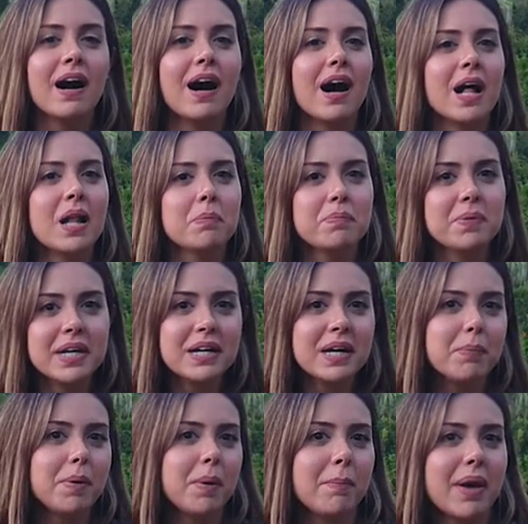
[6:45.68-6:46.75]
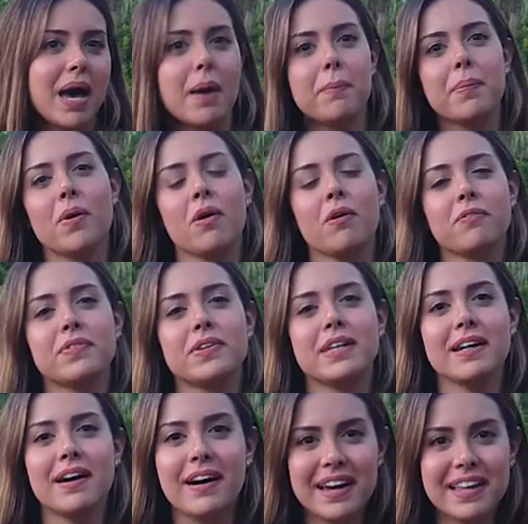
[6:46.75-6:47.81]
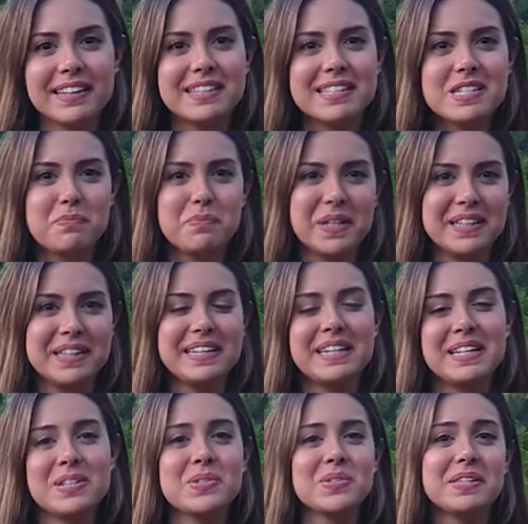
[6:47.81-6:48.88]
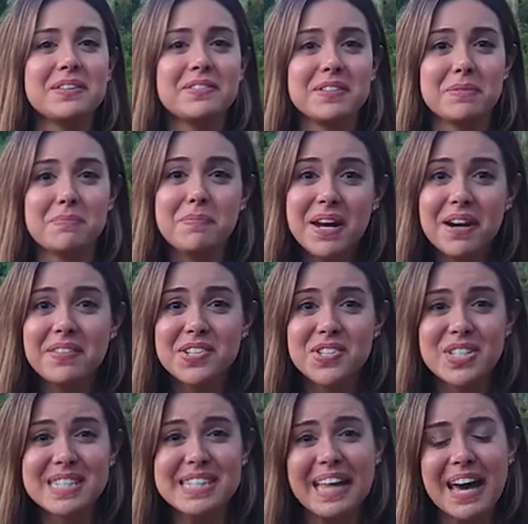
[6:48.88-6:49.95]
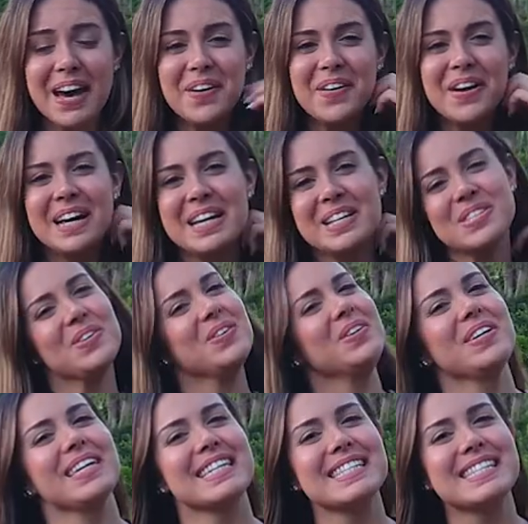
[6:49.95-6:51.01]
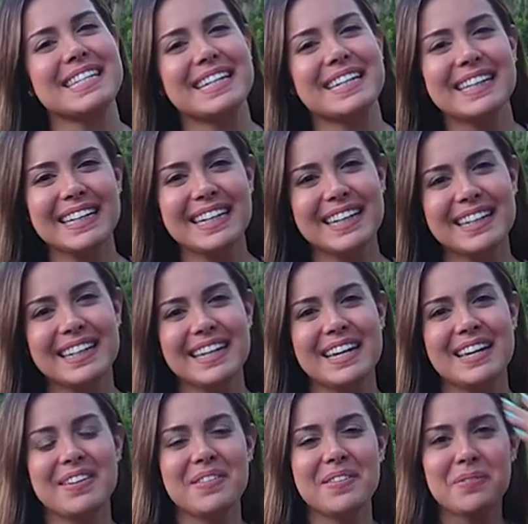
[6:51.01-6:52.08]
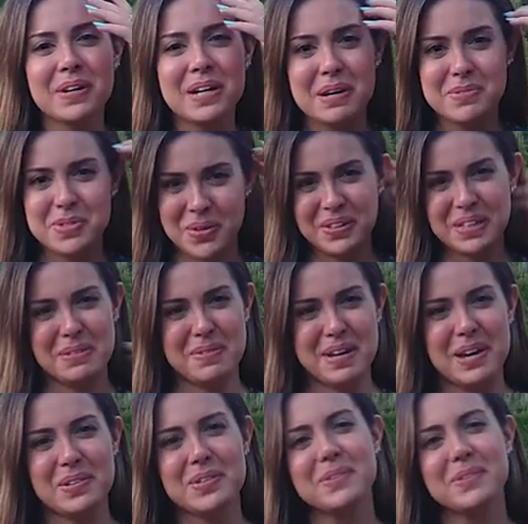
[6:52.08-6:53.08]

I'll bring up a map of the island split into different parishes now, so you can see clearly what I'm talking about.